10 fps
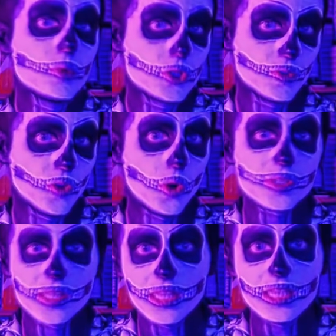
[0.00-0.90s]
which of
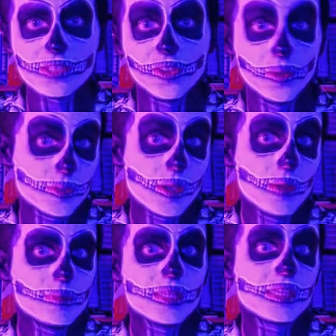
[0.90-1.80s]
course in these films
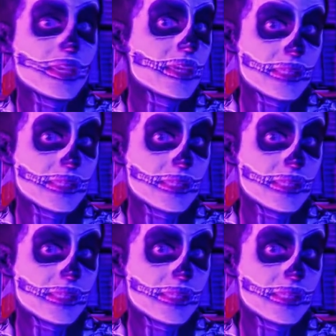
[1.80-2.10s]
means he is